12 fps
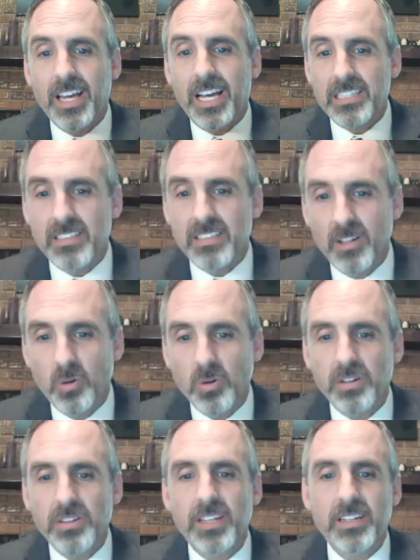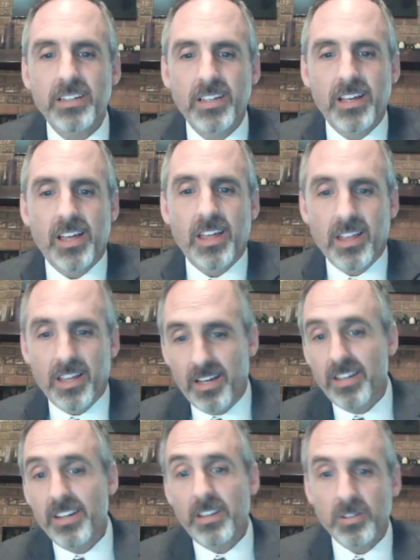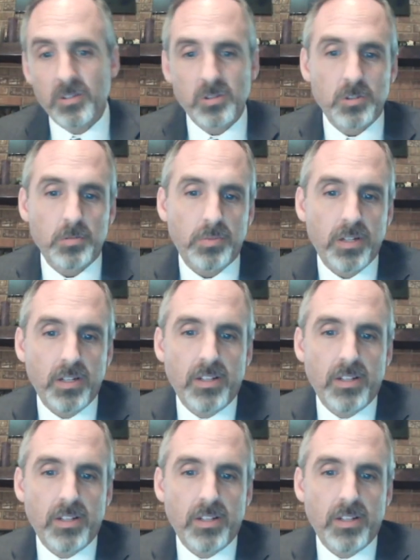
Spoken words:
as lower than another group.